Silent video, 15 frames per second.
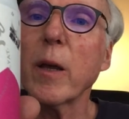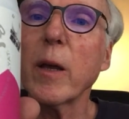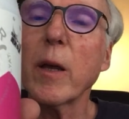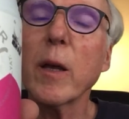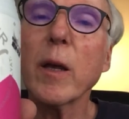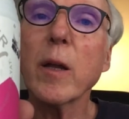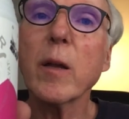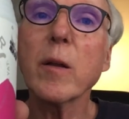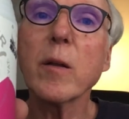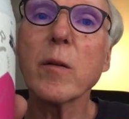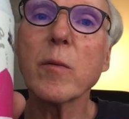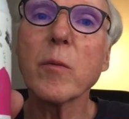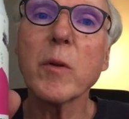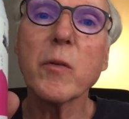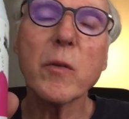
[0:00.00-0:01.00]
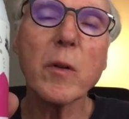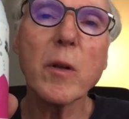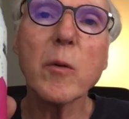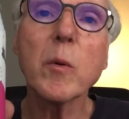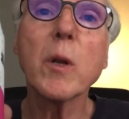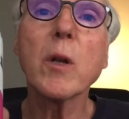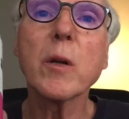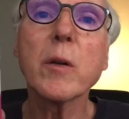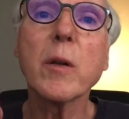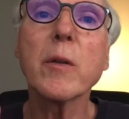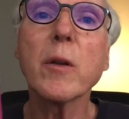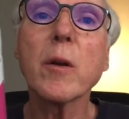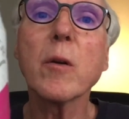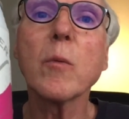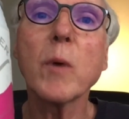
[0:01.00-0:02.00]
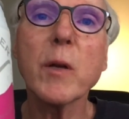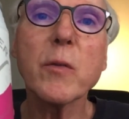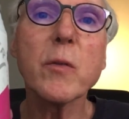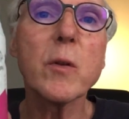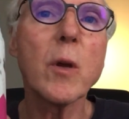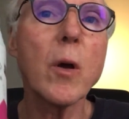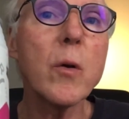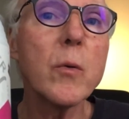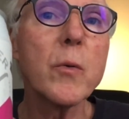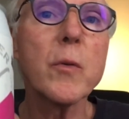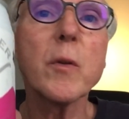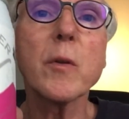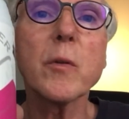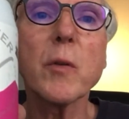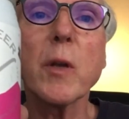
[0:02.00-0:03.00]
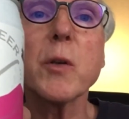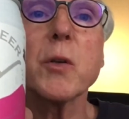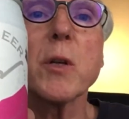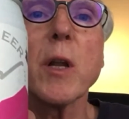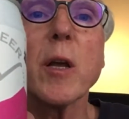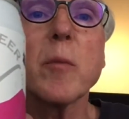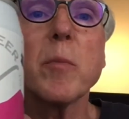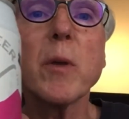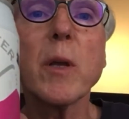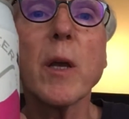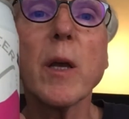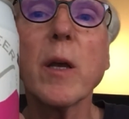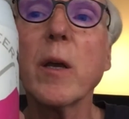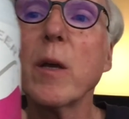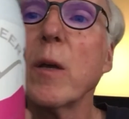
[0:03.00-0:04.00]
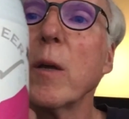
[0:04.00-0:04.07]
and recently we looked at their West Coast Session IPA.